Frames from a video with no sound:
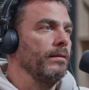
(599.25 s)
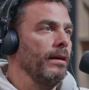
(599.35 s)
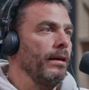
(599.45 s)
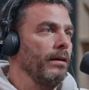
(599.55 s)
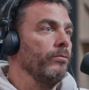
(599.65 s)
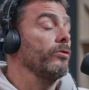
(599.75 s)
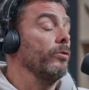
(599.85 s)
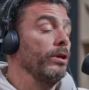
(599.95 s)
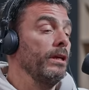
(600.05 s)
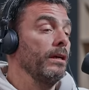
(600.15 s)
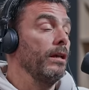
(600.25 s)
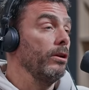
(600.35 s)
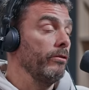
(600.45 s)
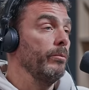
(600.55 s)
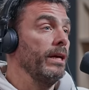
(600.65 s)
And I was earning a
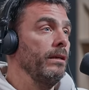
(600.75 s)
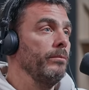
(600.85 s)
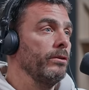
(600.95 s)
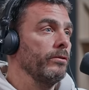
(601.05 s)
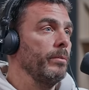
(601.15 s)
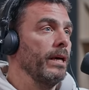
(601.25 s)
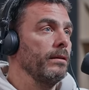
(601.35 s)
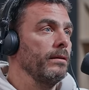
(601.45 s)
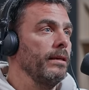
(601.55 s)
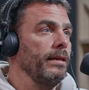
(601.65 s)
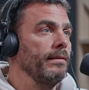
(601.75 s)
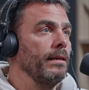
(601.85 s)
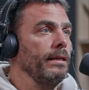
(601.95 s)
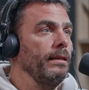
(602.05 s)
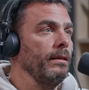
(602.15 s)
lot of money because back in the days,
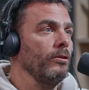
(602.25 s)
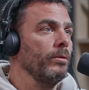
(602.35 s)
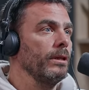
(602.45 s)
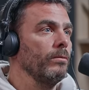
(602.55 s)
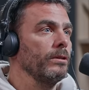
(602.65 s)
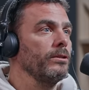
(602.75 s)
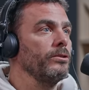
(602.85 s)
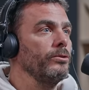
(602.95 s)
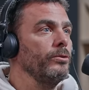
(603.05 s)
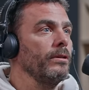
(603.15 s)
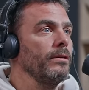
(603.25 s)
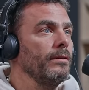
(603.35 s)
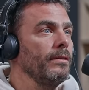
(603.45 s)
cleaning, nobody wanted to do it.